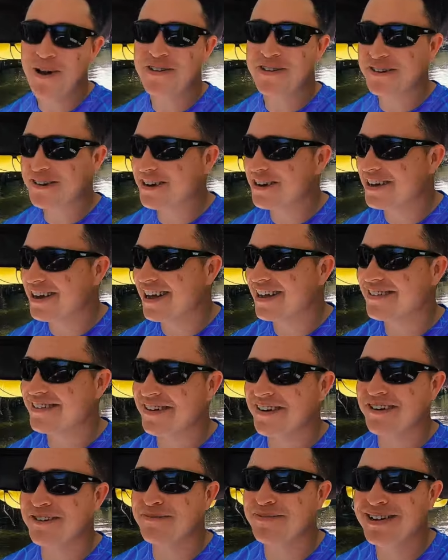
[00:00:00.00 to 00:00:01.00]
Paul's our good luck
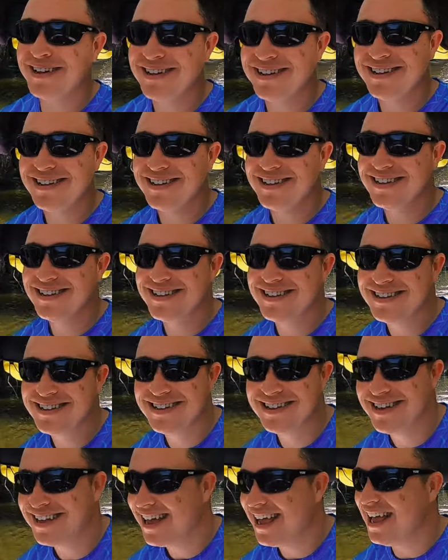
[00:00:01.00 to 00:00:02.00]
charm.
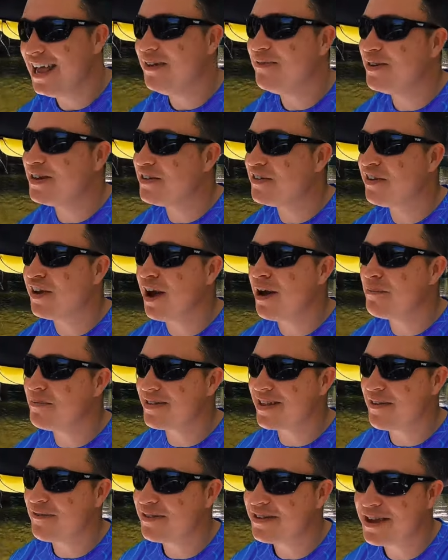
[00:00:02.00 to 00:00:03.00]
he even
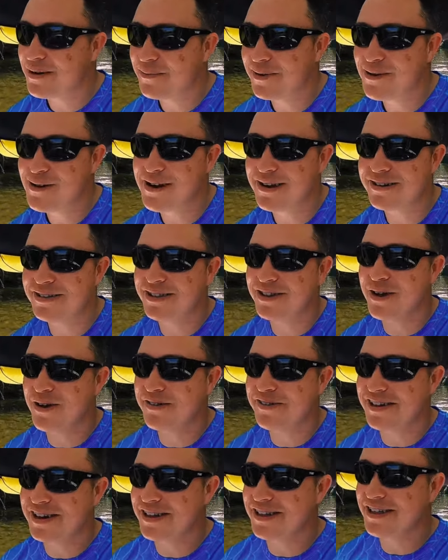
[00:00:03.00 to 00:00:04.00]
chums every time we go out on the
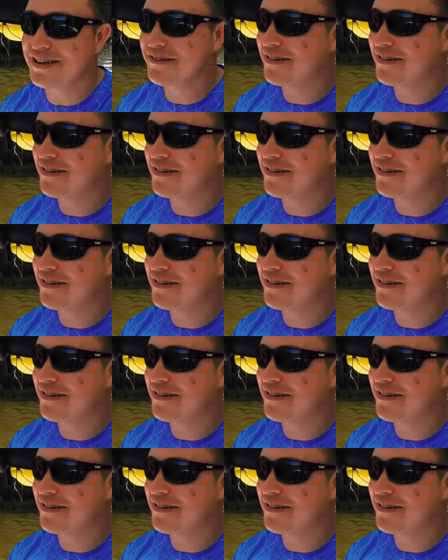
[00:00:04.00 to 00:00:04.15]
ocean, isn't